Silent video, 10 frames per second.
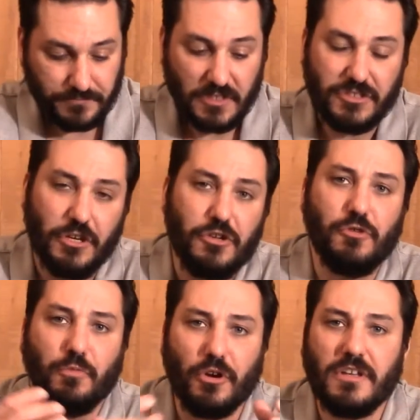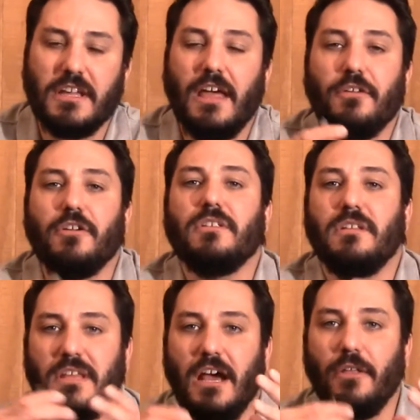So you work together to
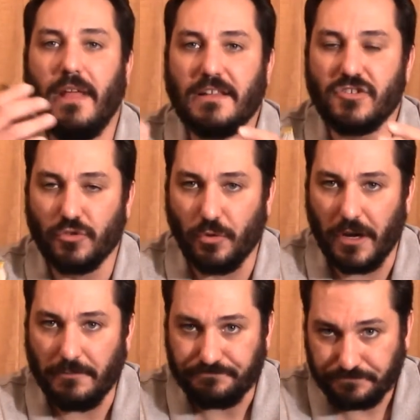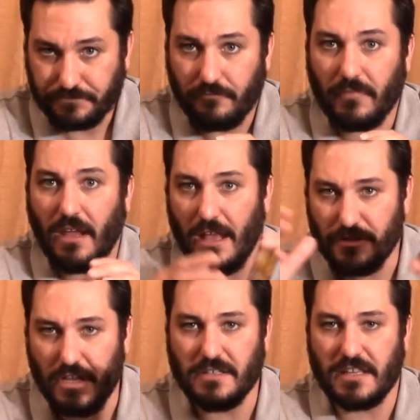tell that story
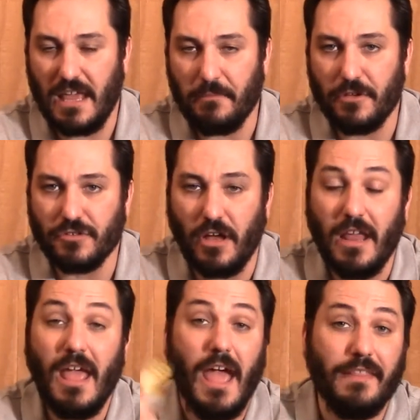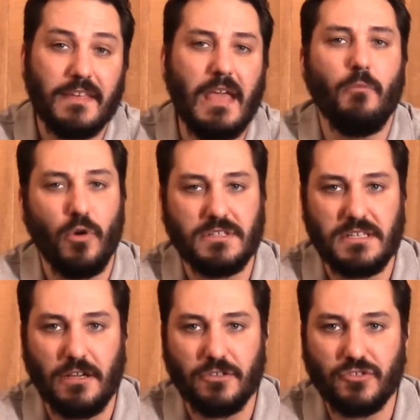as the game goes on. And the game wants to
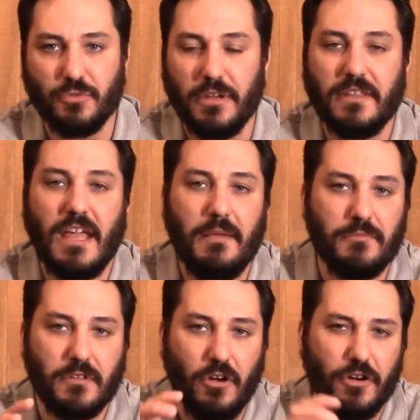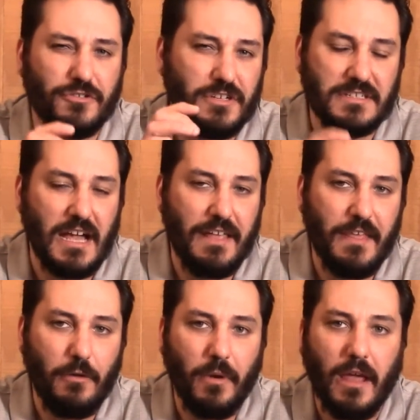tell a story. The cards are designed
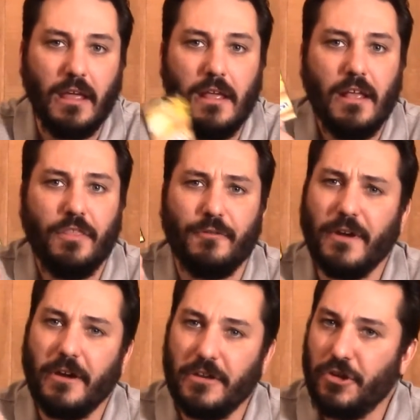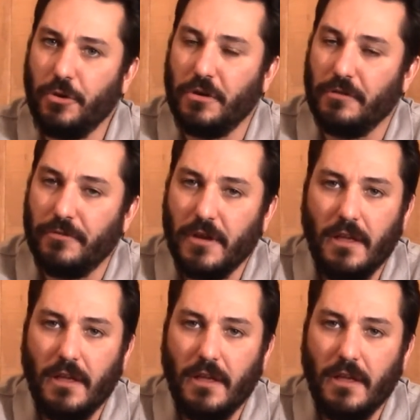that way. They're very intuitive.